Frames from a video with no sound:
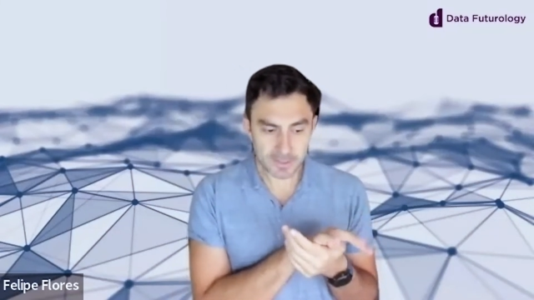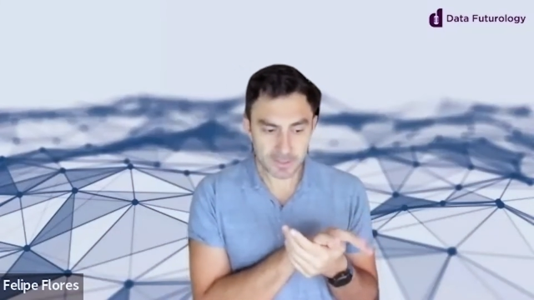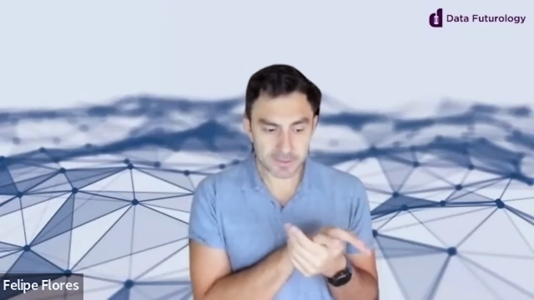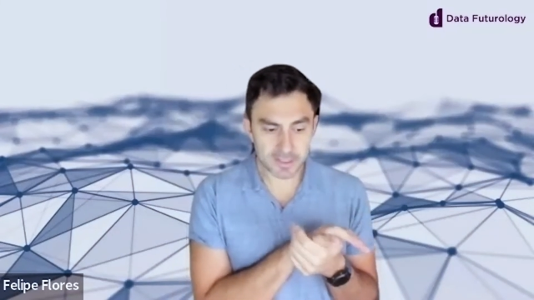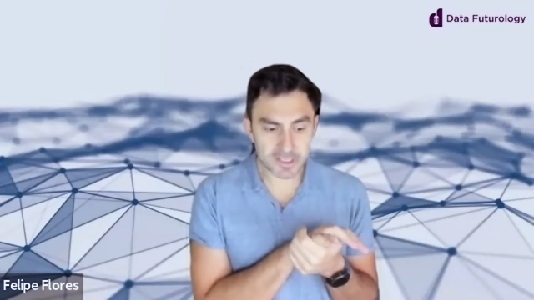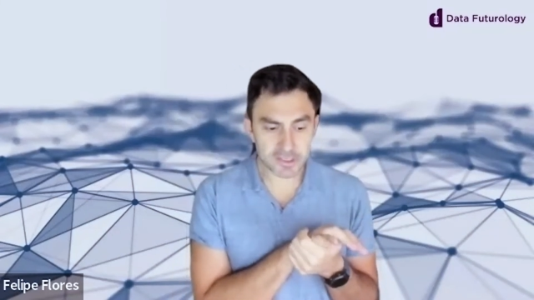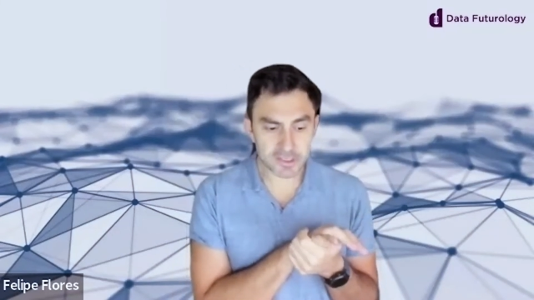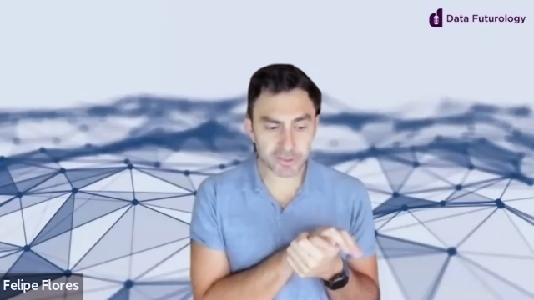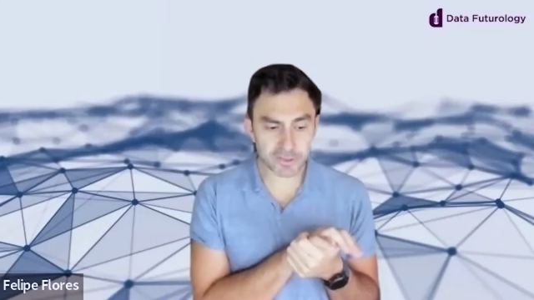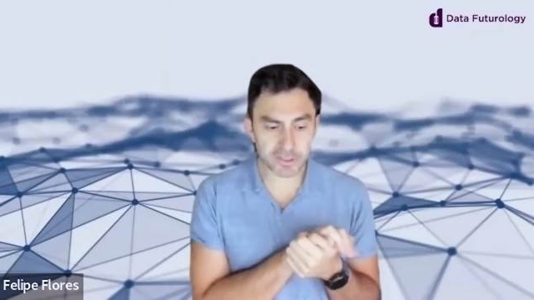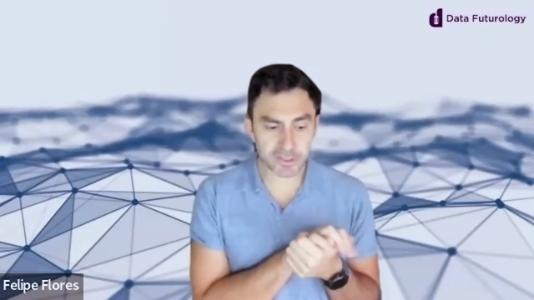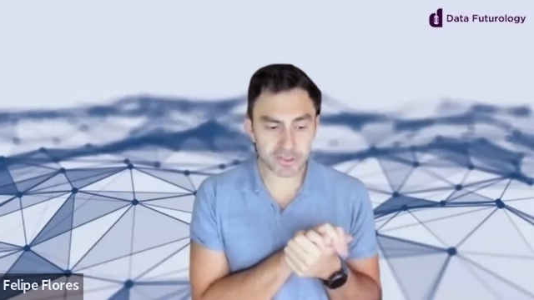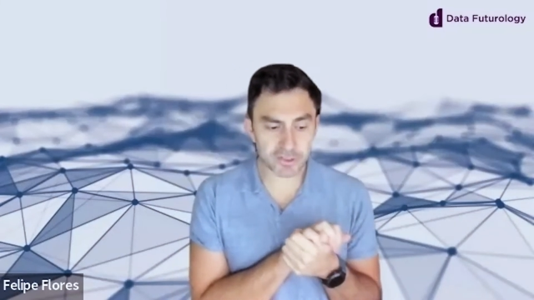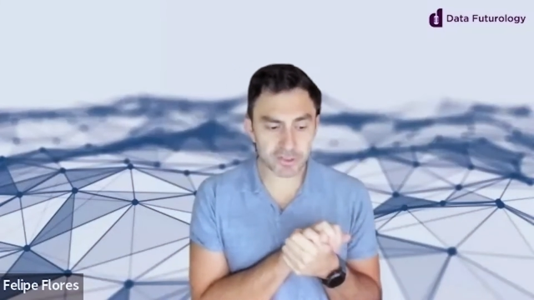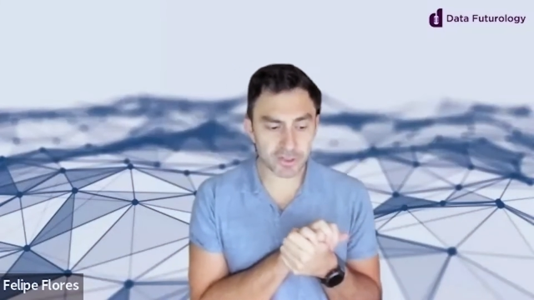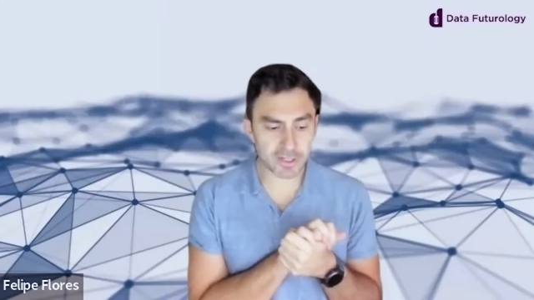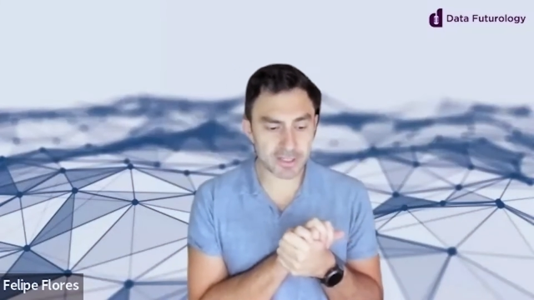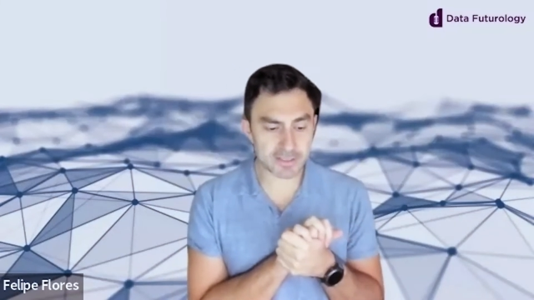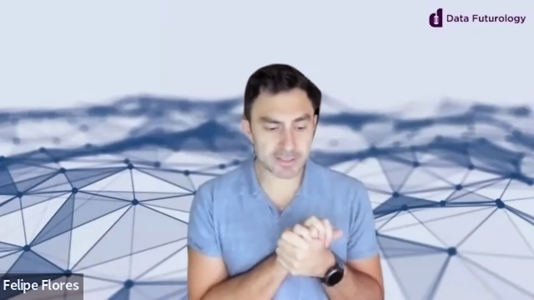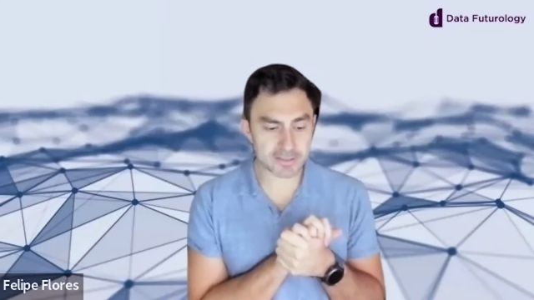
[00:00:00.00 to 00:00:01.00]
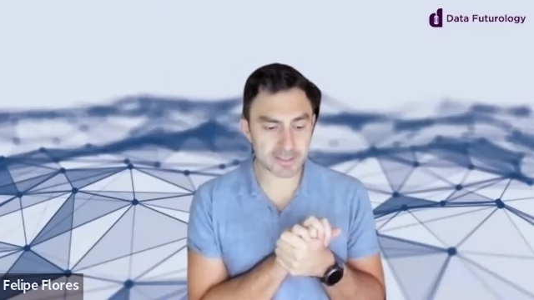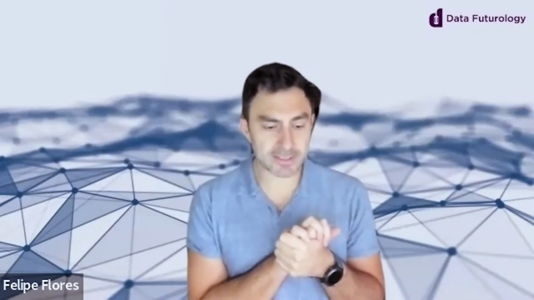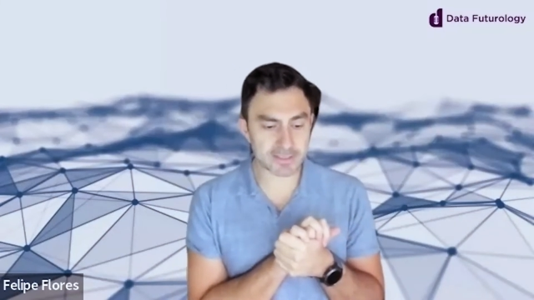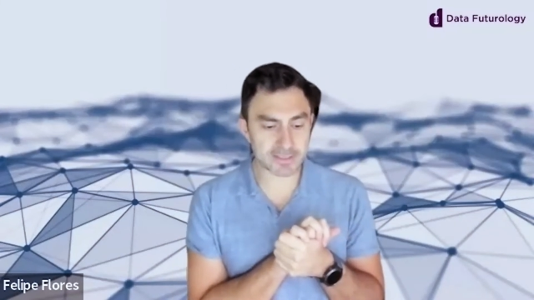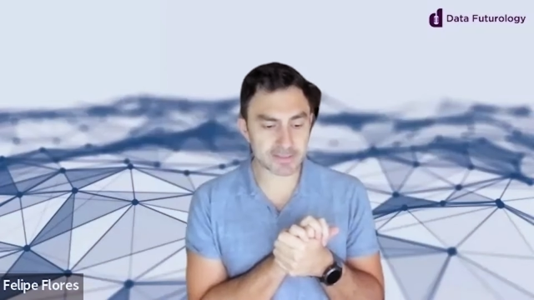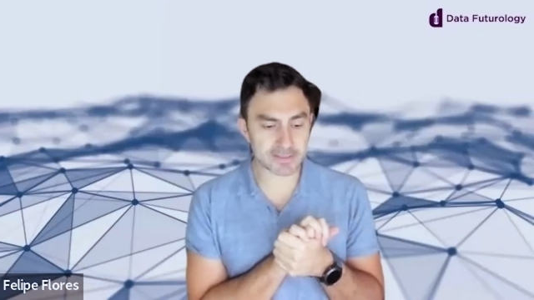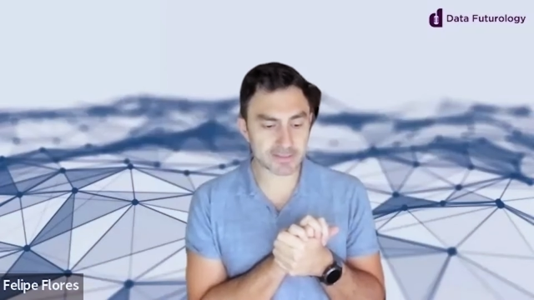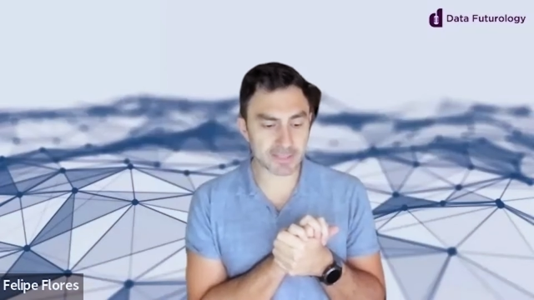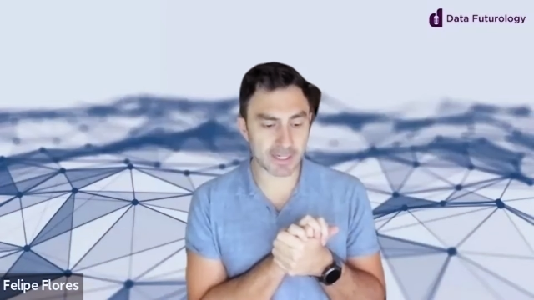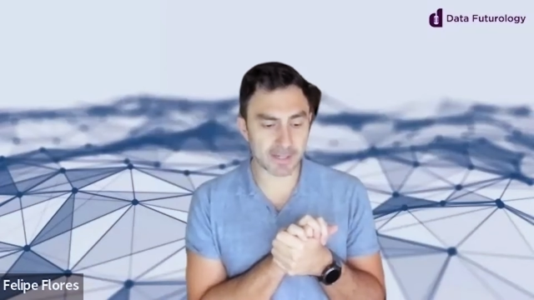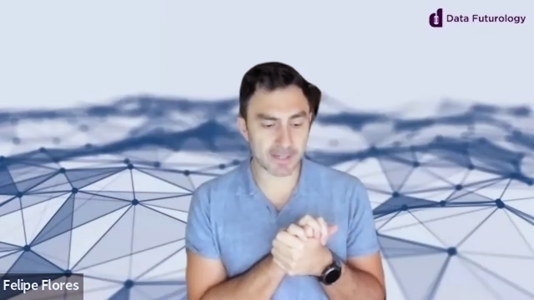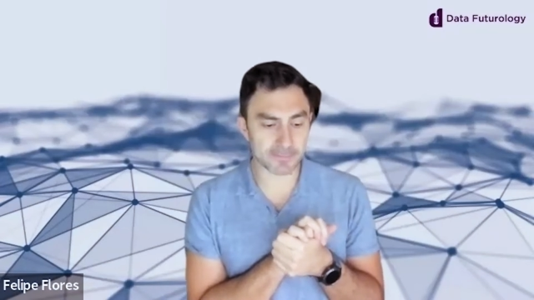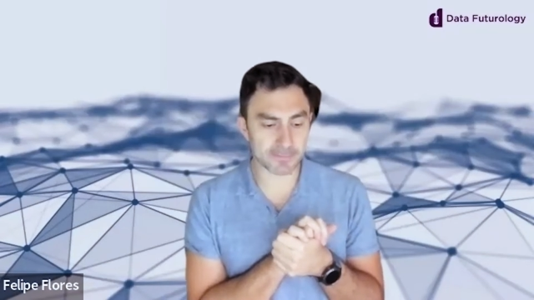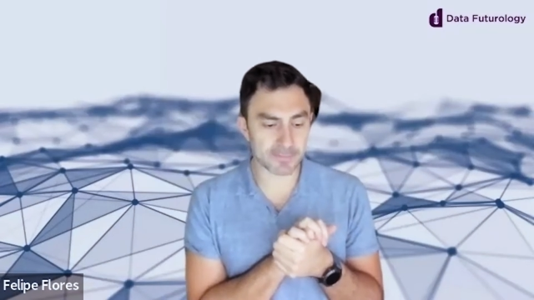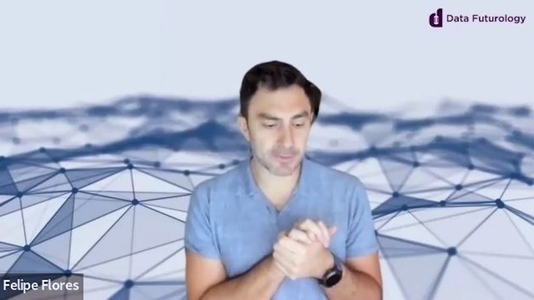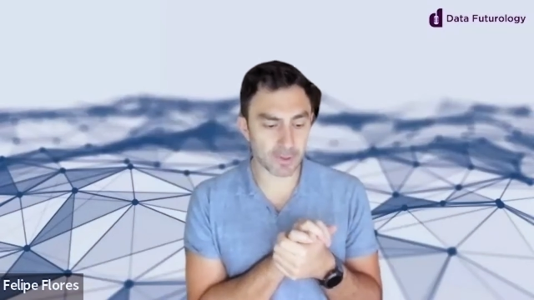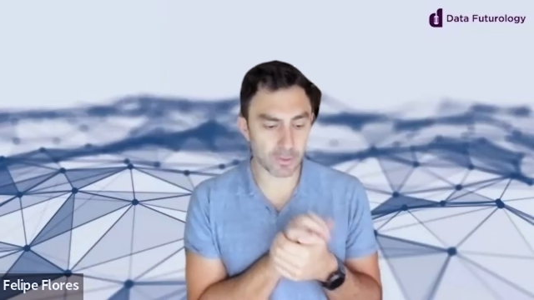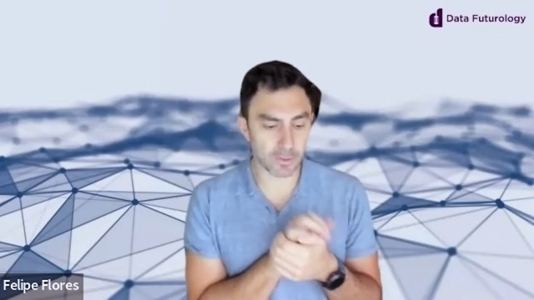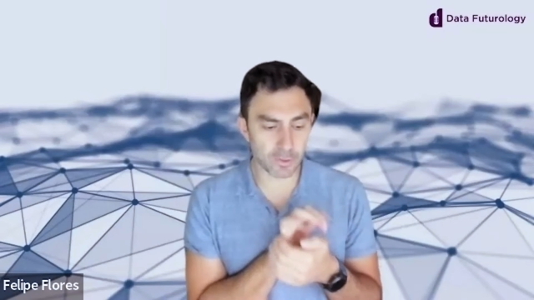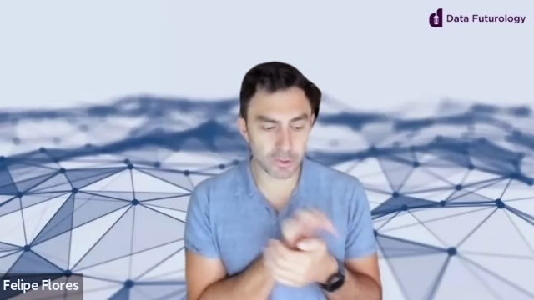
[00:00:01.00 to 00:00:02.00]
structure is
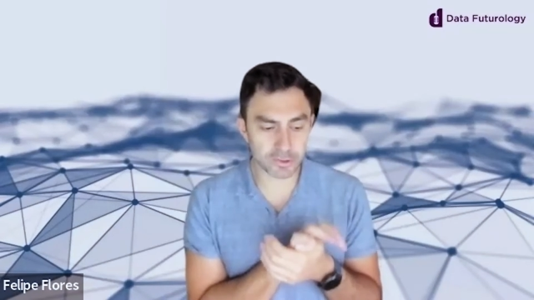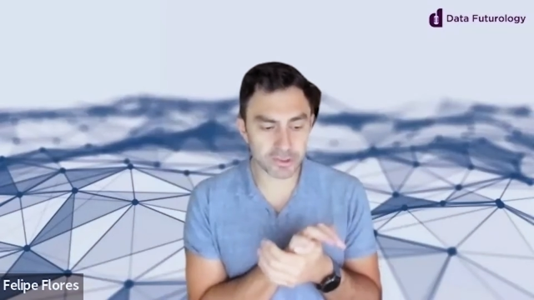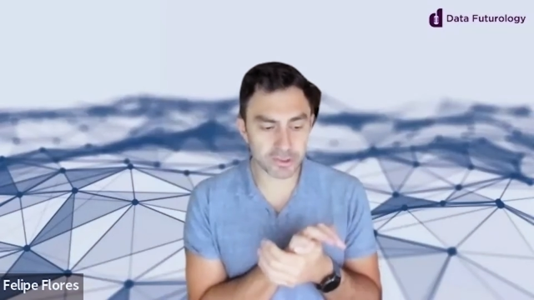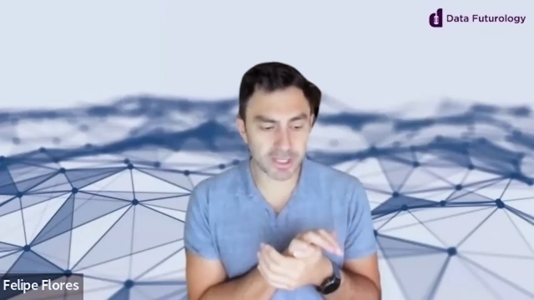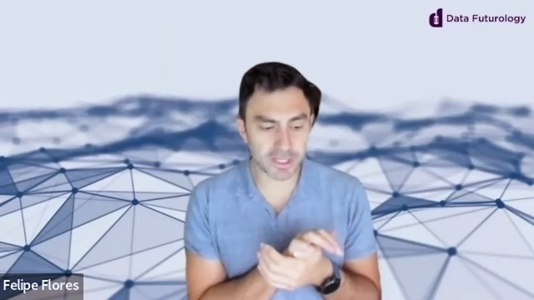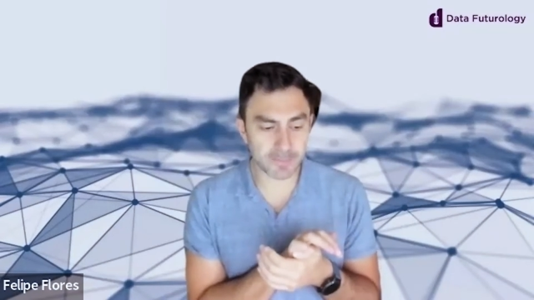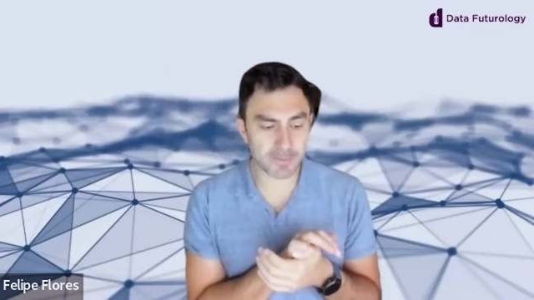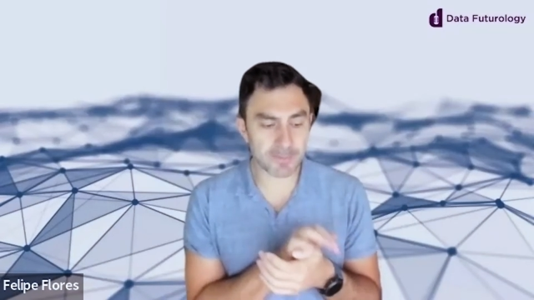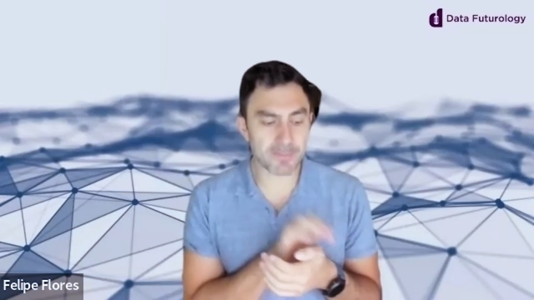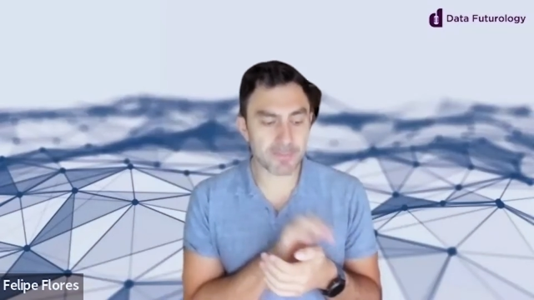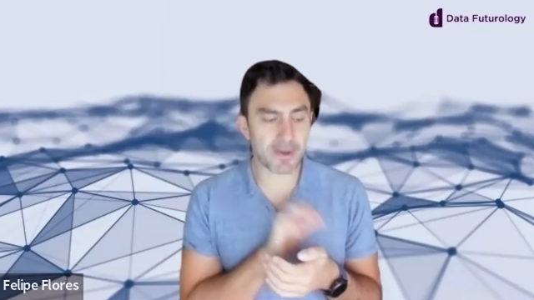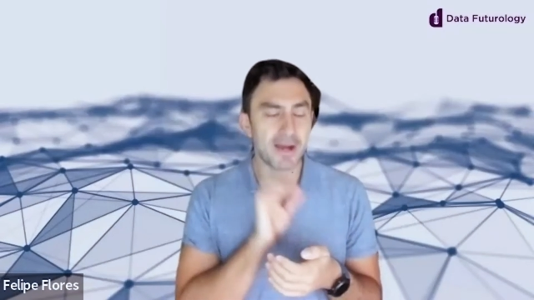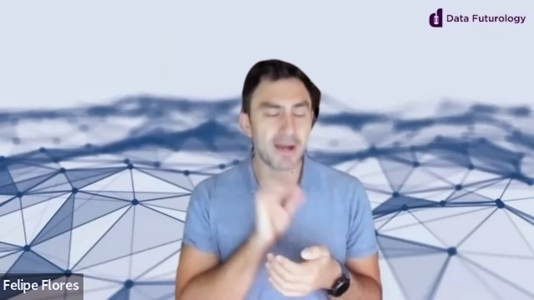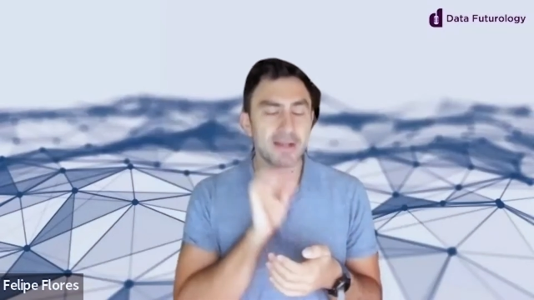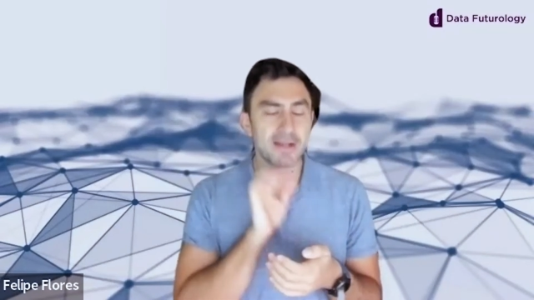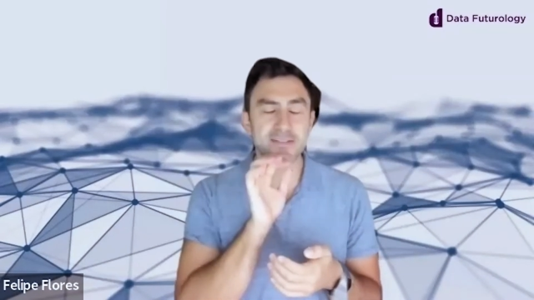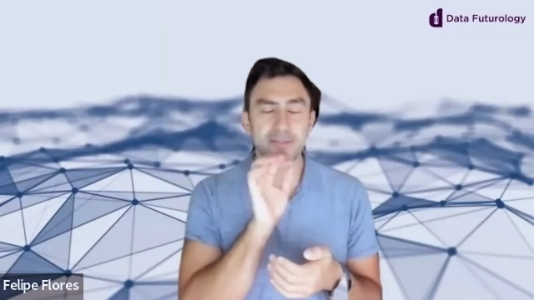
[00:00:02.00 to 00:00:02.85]
good to keep in mind.